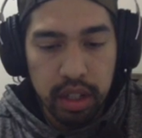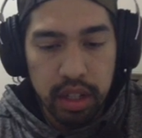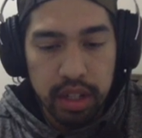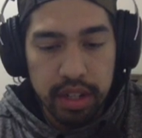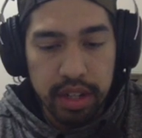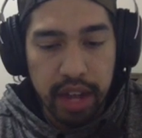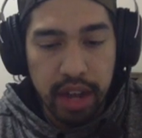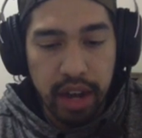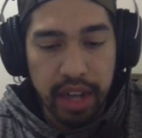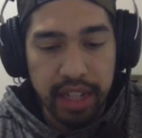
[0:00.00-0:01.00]
So now
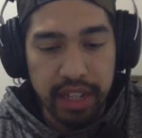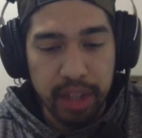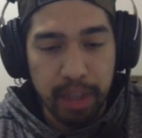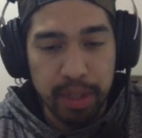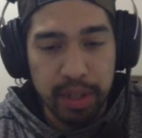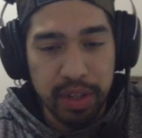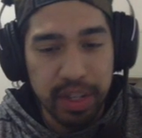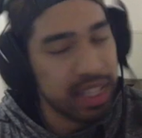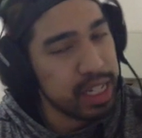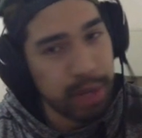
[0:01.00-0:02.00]
I take this opportunity.
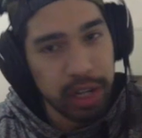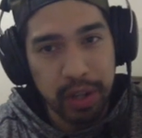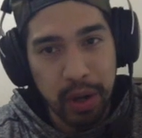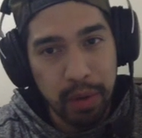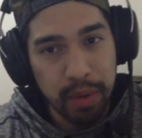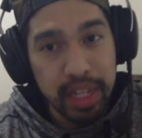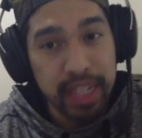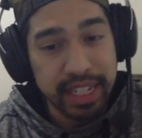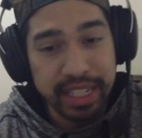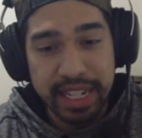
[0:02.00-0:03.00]
Let's Metal Coat.
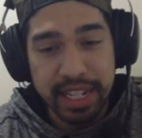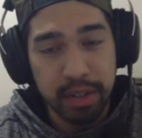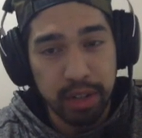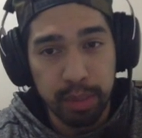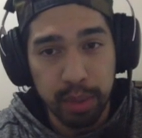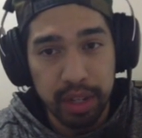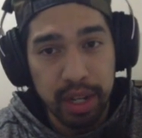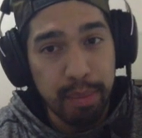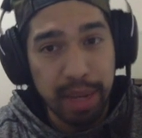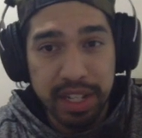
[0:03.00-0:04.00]
Let's get that Scizor on the board.
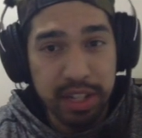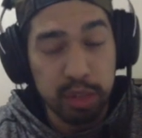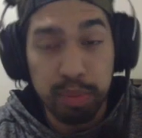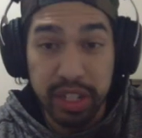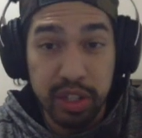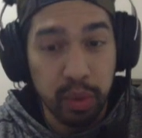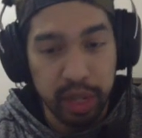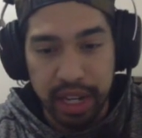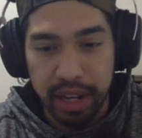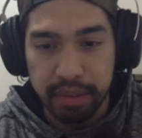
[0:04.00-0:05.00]
My Scizor's plus 20 now.